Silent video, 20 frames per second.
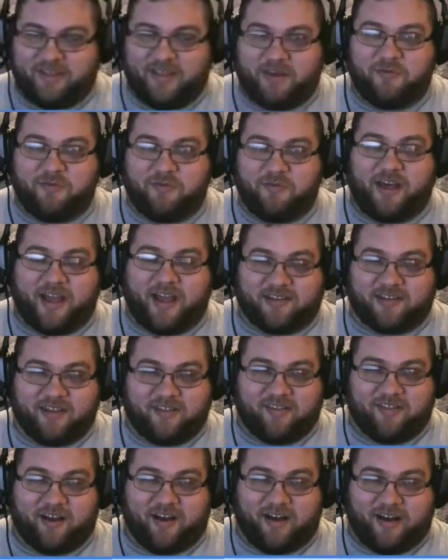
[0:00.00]
he redacted
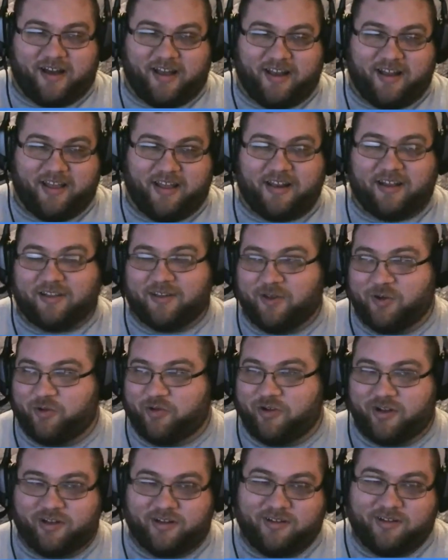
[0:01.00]
Zod and
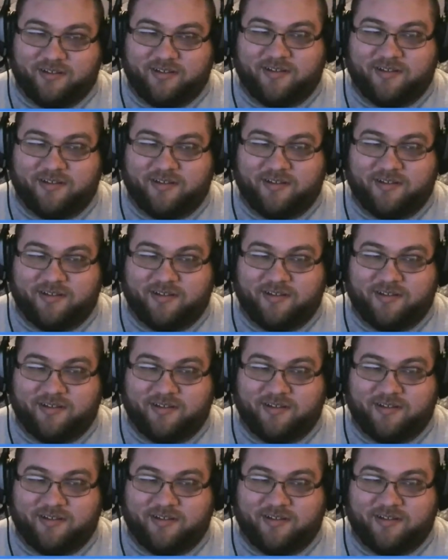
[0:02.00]
Aludra.